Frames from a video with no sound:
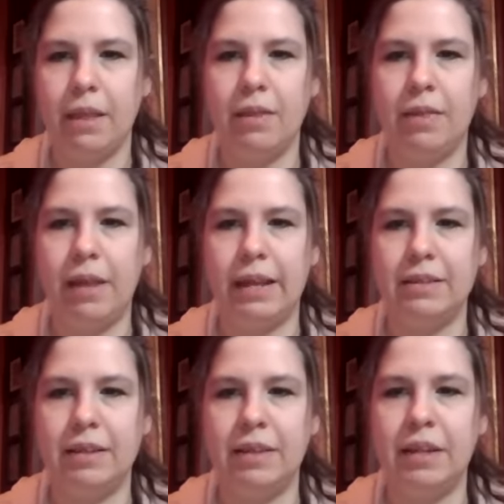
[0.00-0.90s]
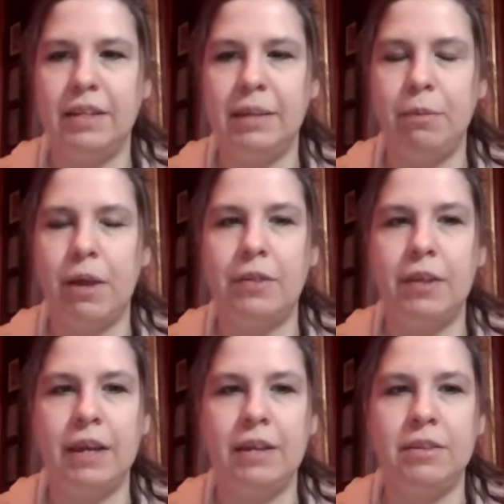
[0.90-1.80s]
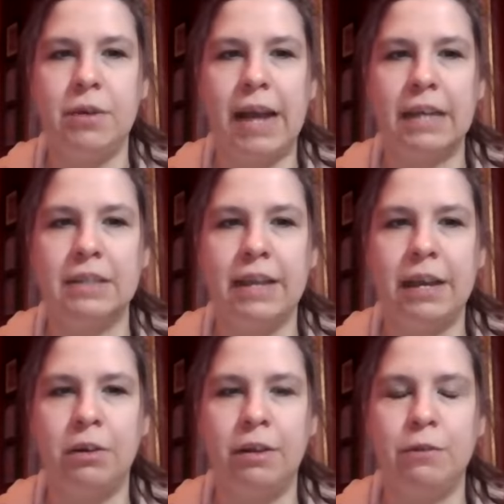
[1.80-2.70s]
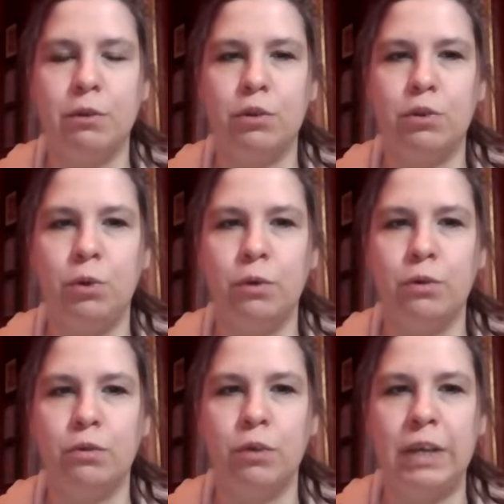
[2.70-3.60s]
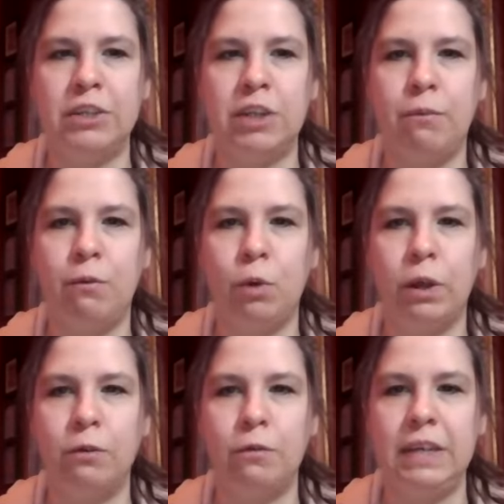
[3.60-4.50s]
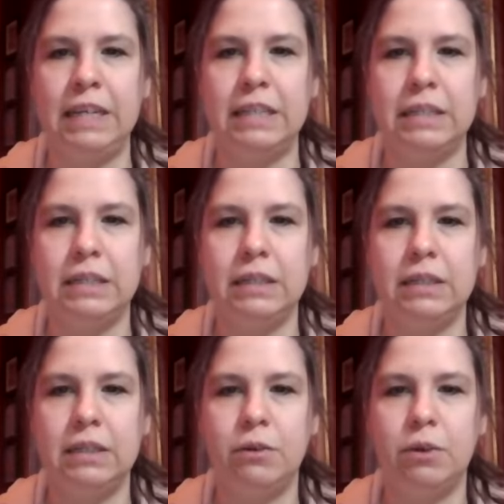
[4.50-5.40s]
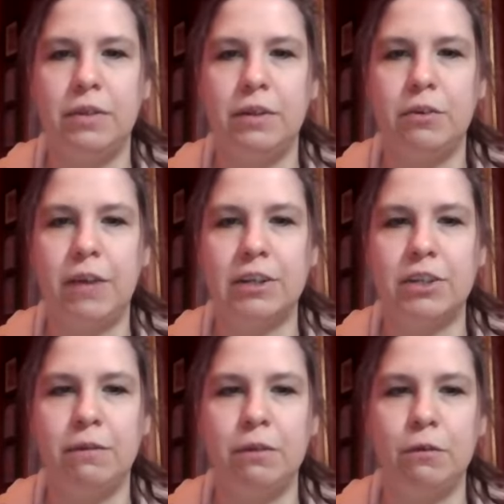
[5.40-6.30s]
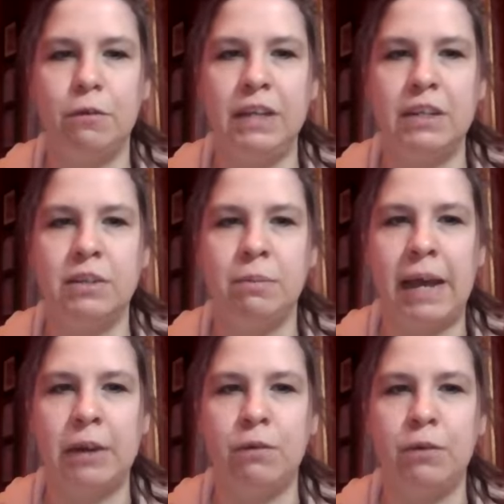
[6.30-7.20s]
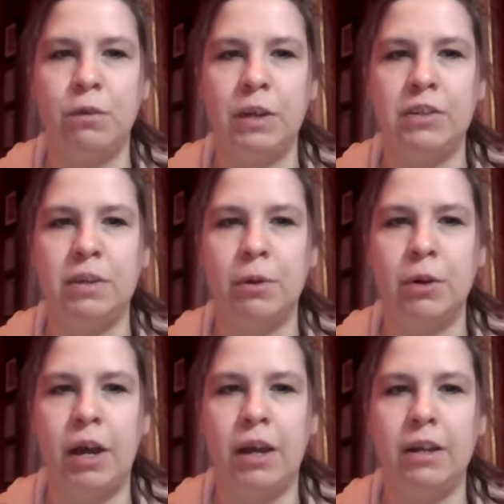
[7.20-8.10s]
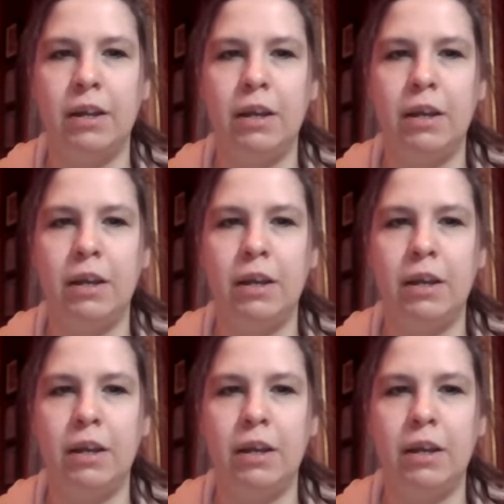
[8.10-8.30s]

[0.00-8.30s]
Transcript: Nice, and then deep breath in. As you exhale, lift your shoulders, reach up for your feet or in the direction of your feet, doesn't matter if you reach them or not.